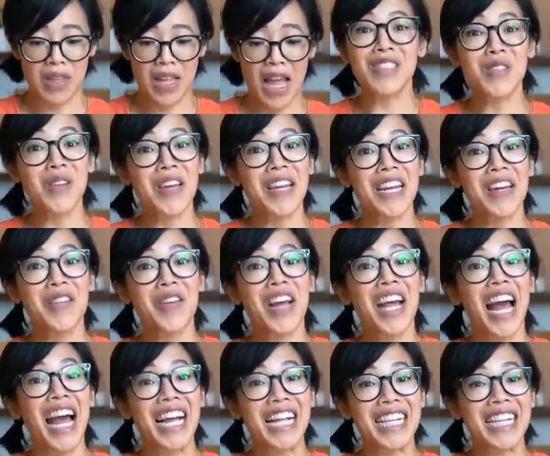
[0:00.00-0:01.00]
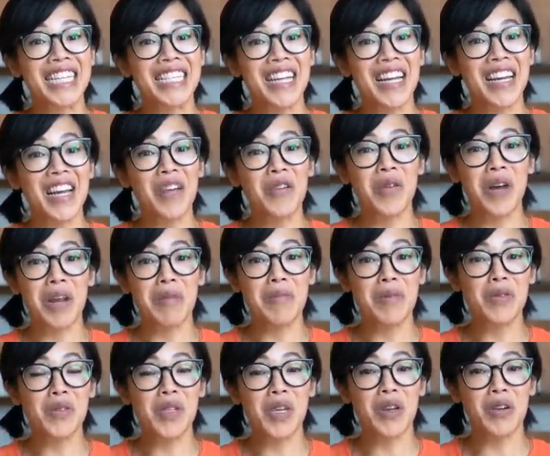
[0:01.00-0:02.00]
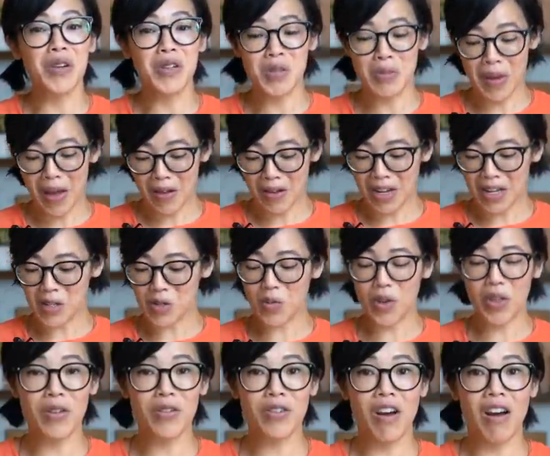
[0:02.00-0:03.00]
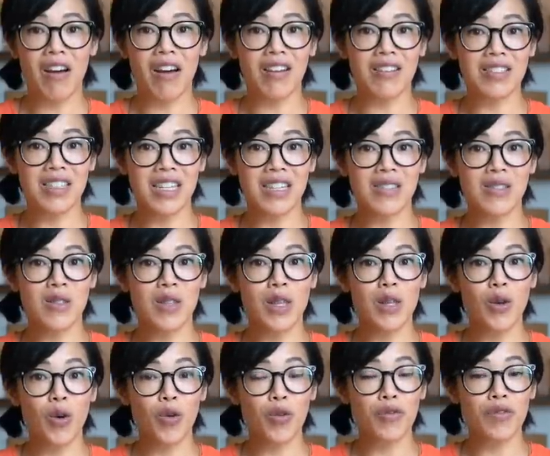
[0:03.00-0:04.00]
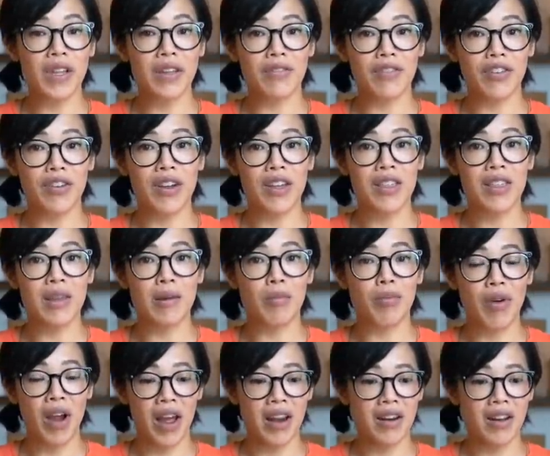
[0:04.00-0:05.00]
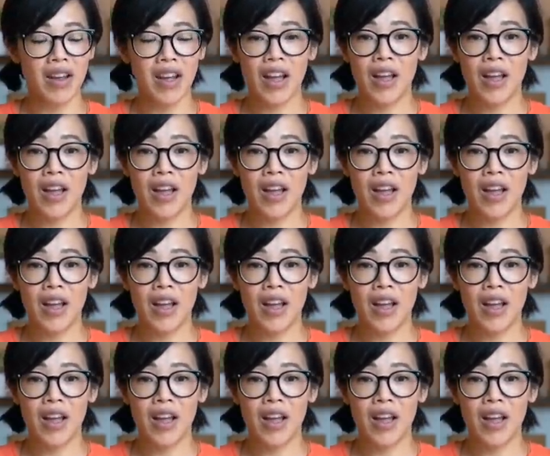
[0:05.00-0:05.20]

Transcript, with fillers: So at any rate, I clicked on it. What I'm most curious about is or not I'll taste the Coke flavor in the bread.